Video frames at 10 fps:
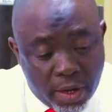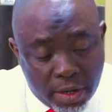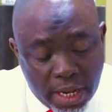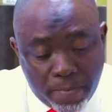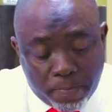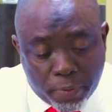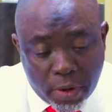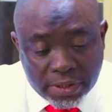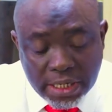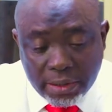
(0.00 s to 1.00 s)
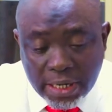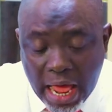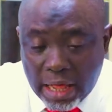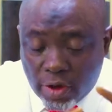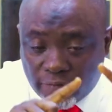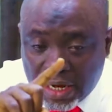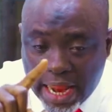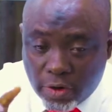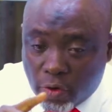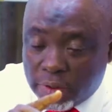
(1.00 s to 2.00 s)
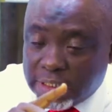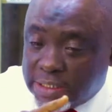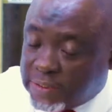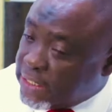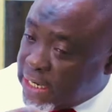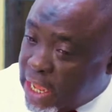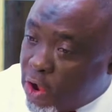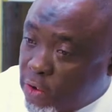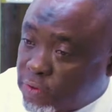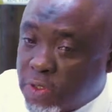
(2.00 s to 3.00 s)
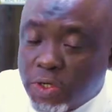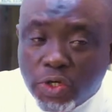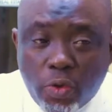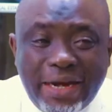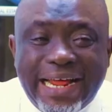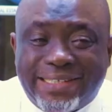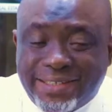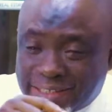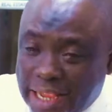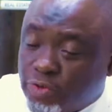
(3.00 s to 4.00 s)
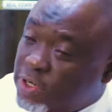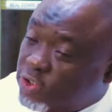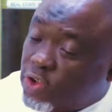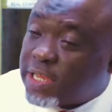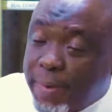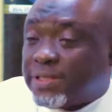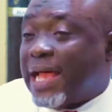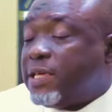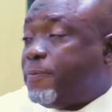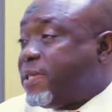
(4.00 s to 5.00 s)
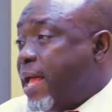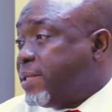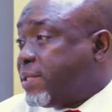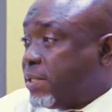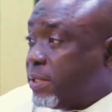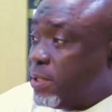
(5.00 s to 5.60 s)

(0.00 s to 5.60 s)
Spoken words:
the out of the land holdings in Lagos, the one that is titled is just about 30%.